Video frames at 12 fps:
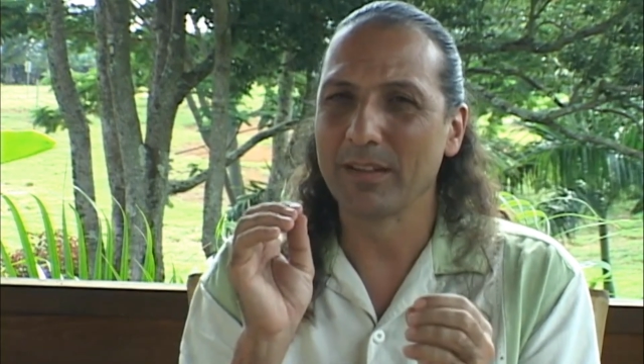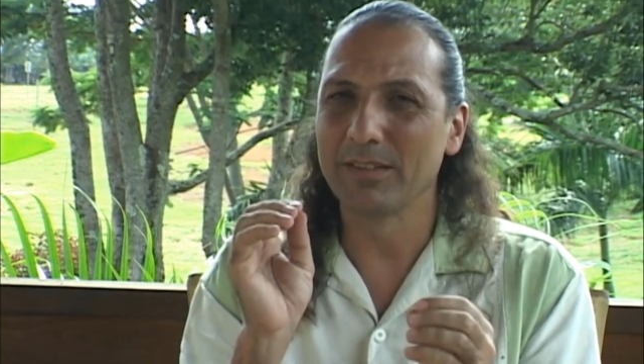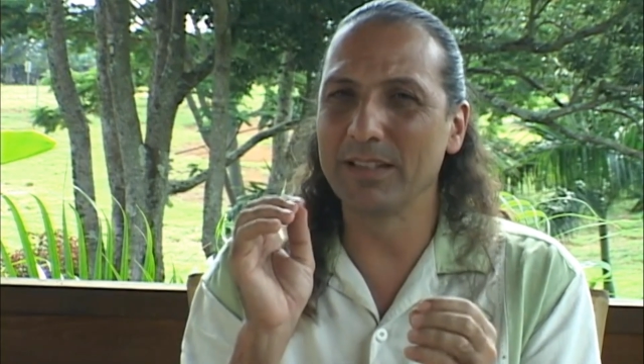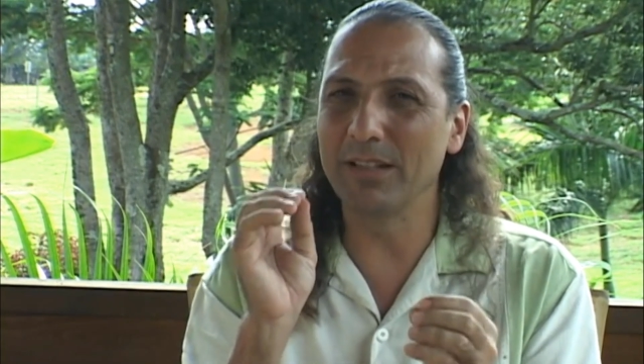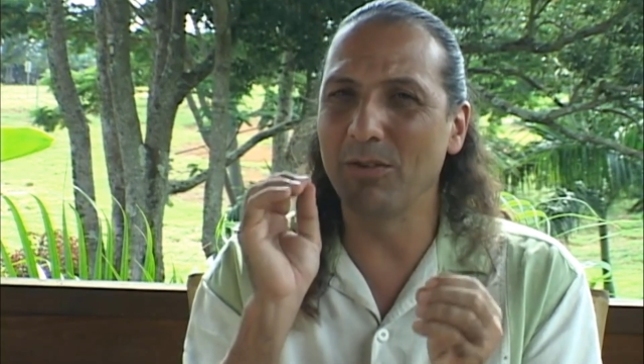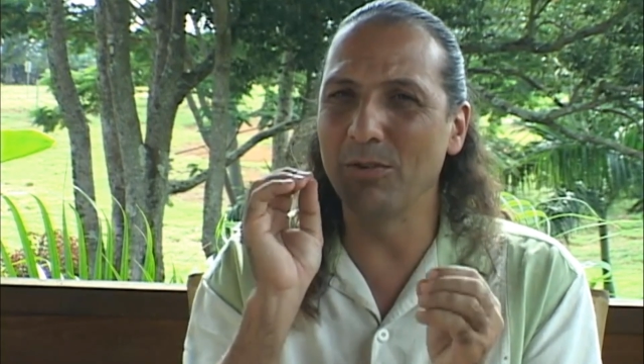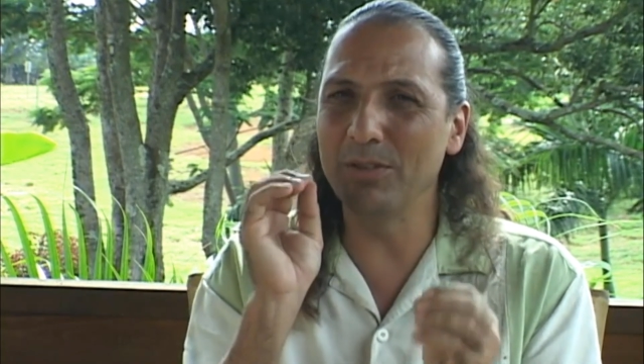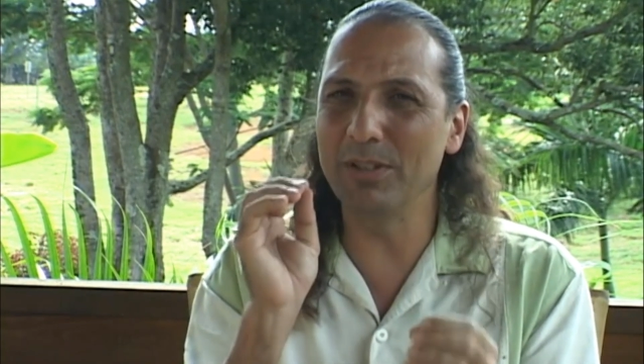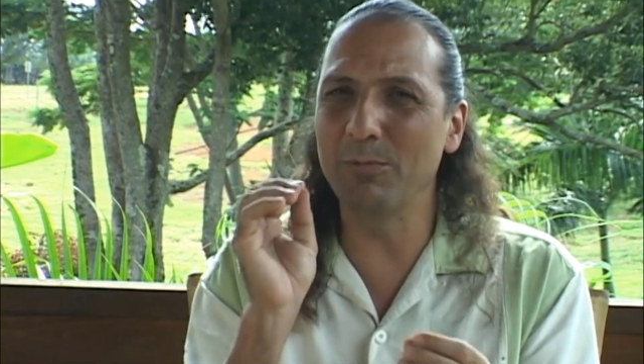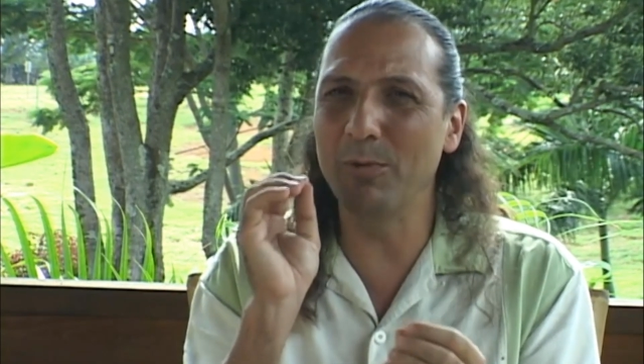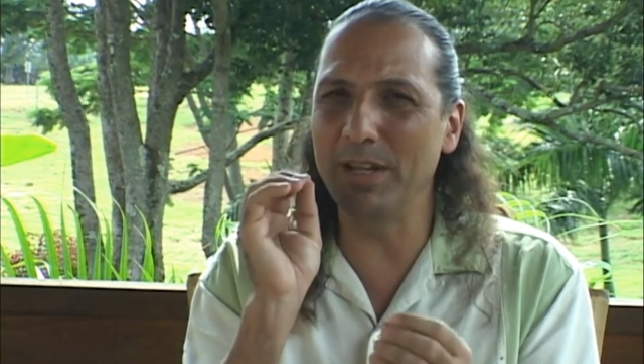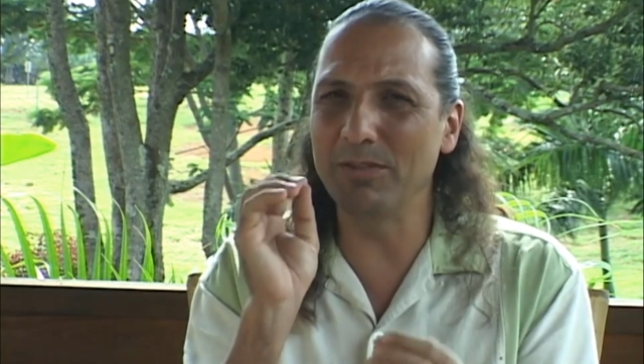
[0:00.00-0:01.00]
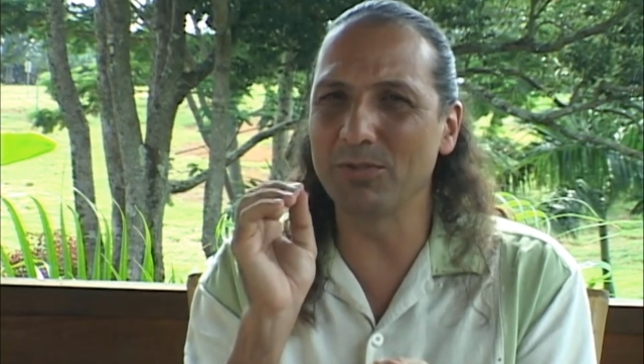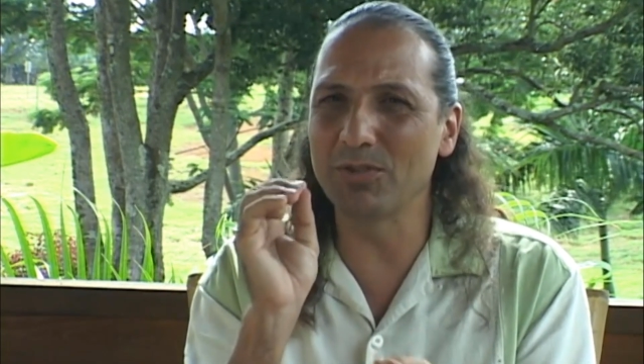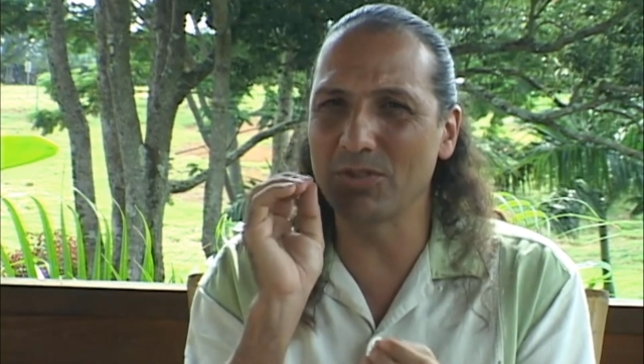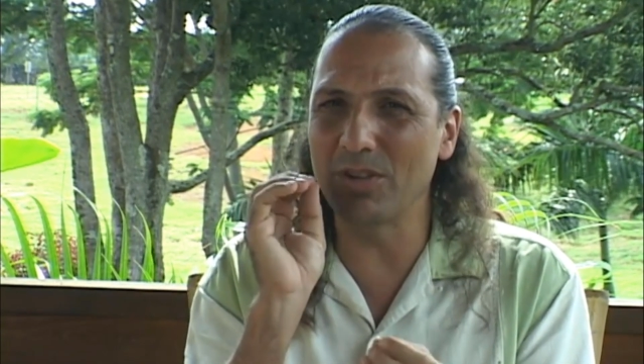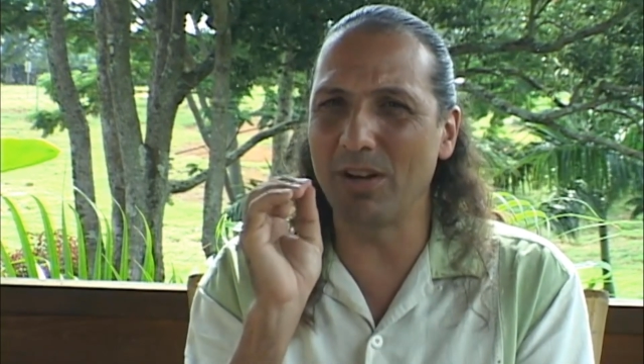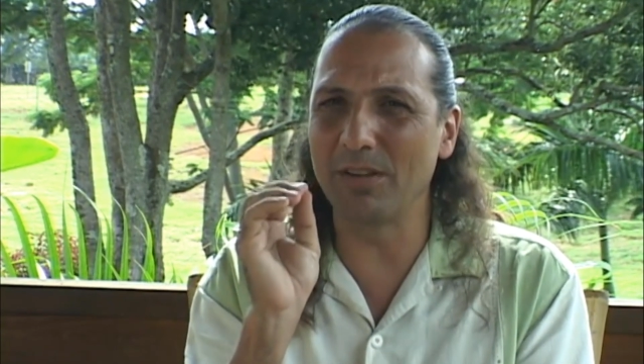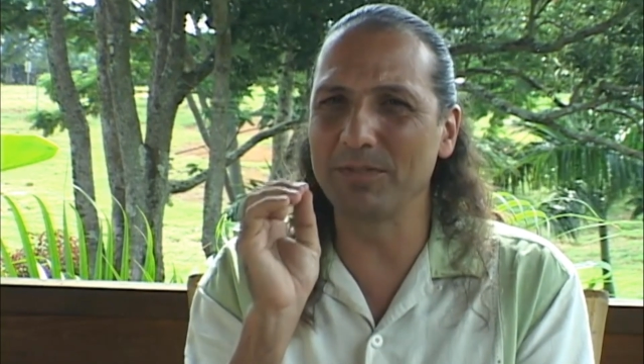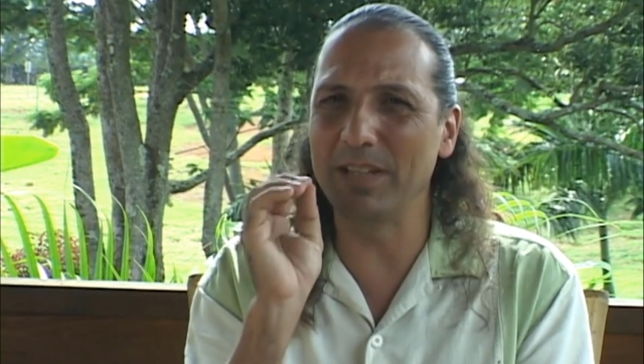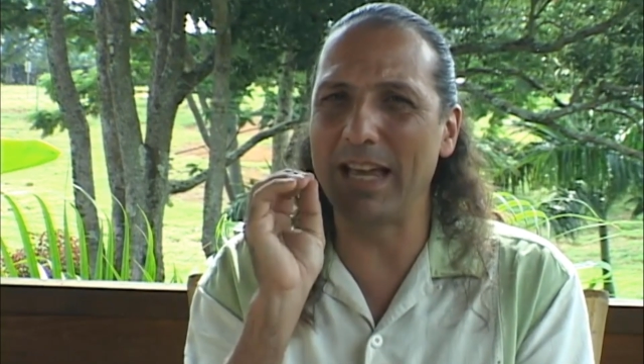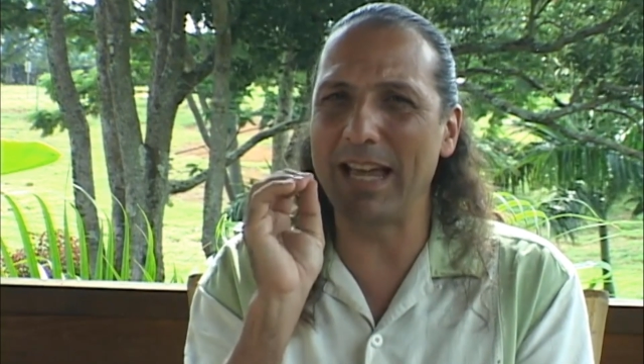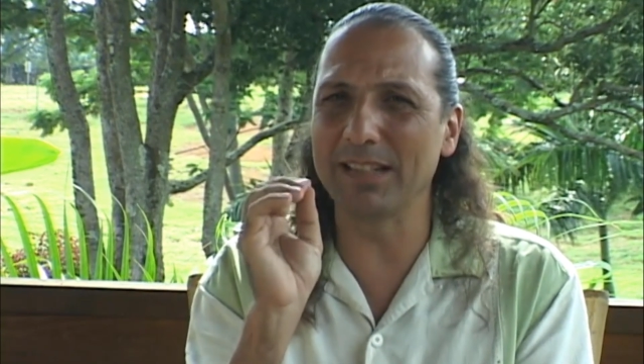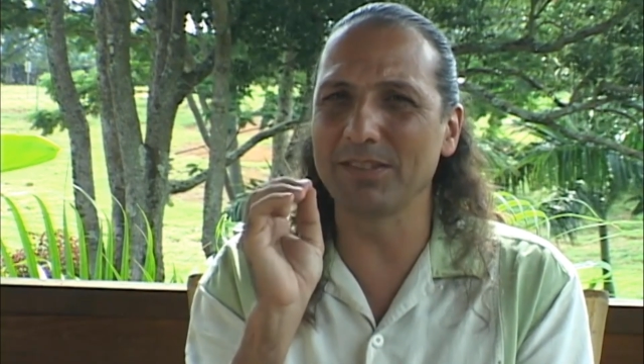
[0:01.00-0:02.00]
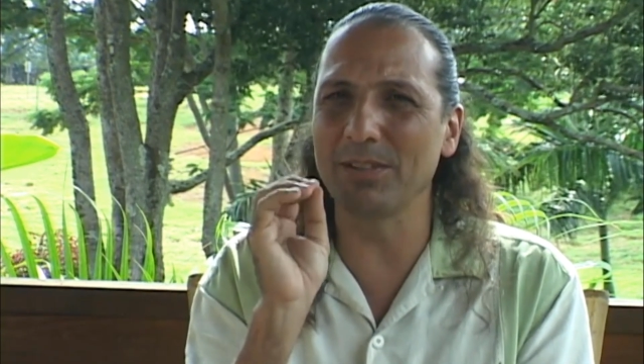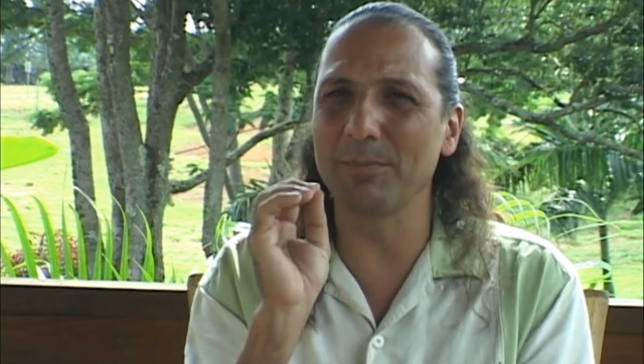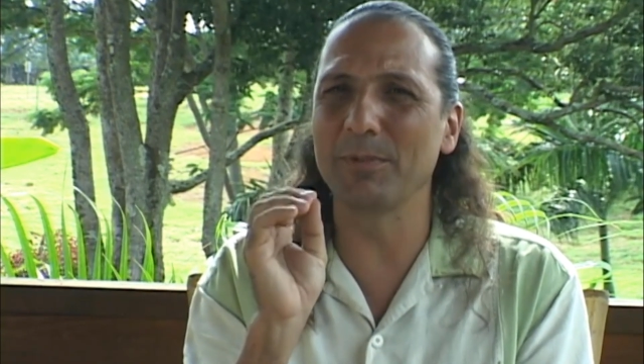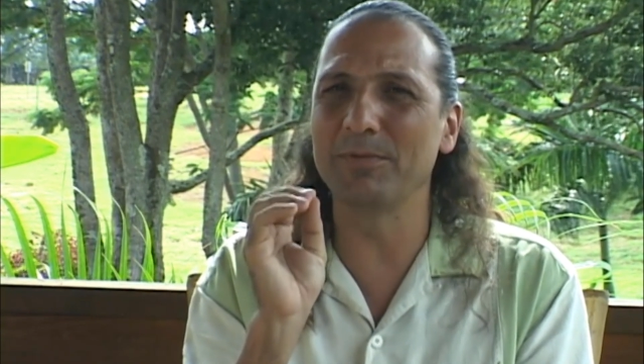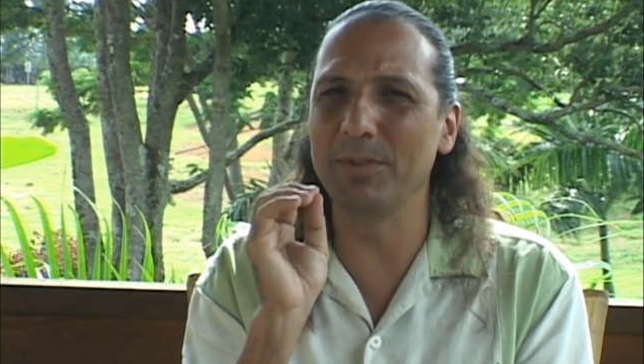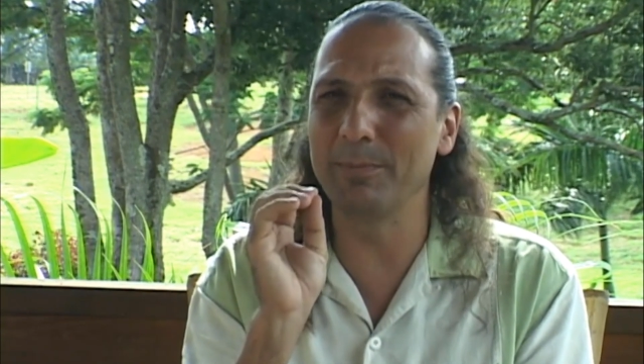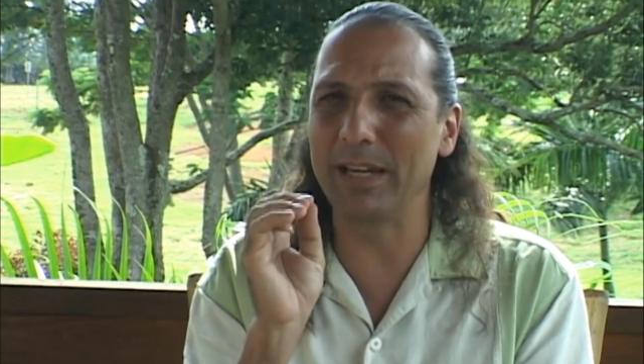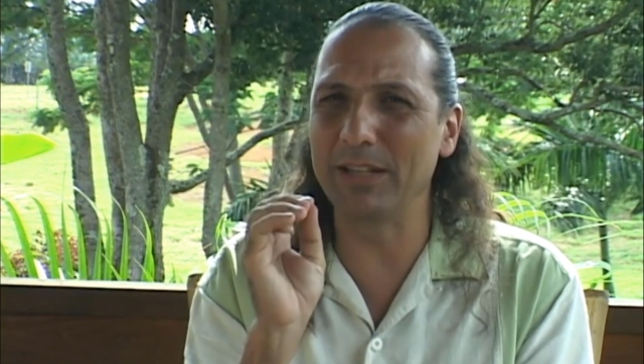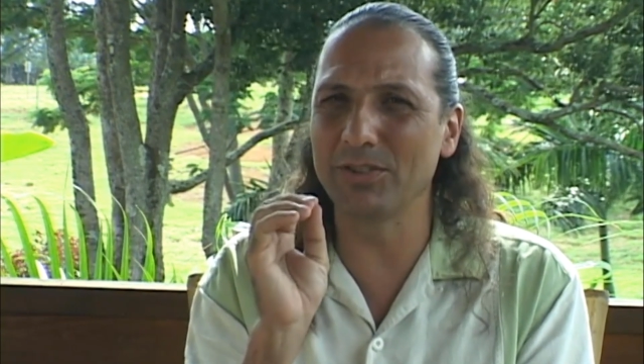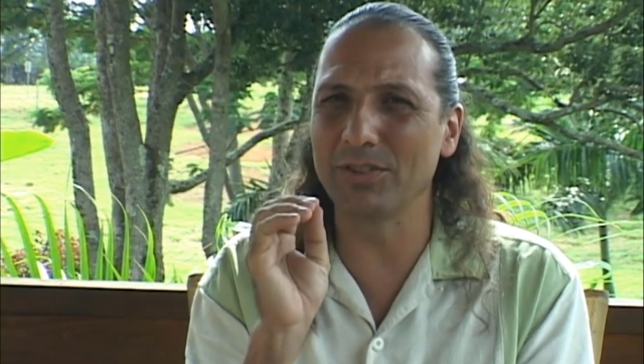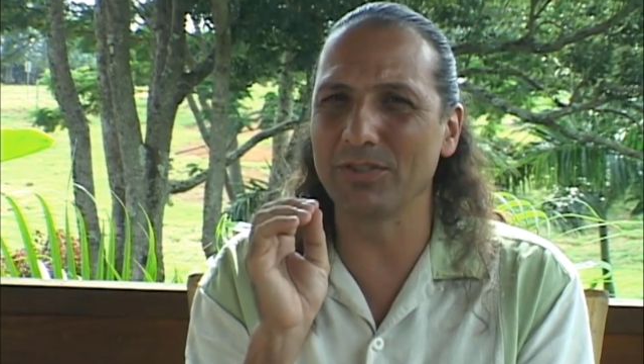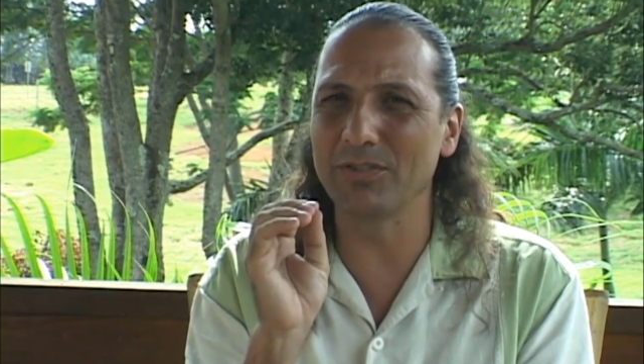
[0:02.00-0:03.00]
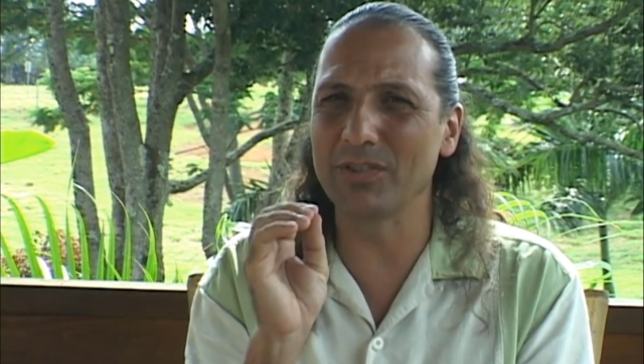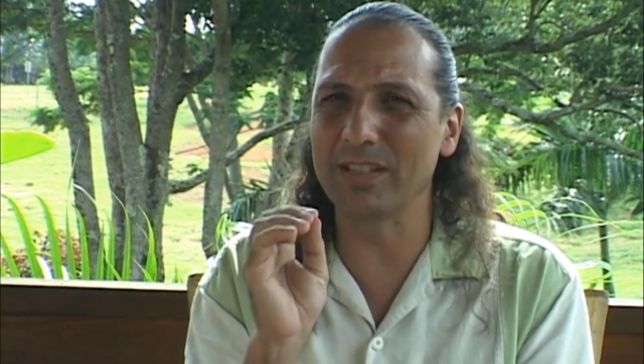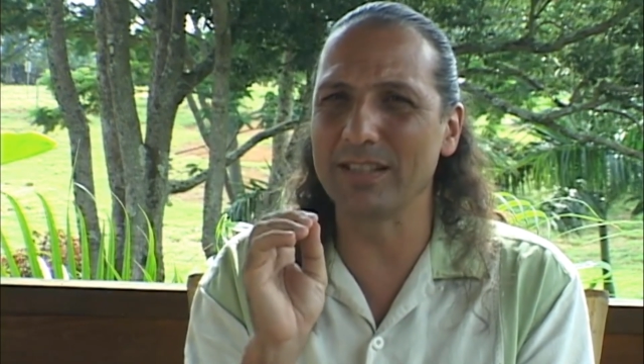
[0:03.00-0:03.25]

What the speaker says: the only way to solve the axiom of dimensions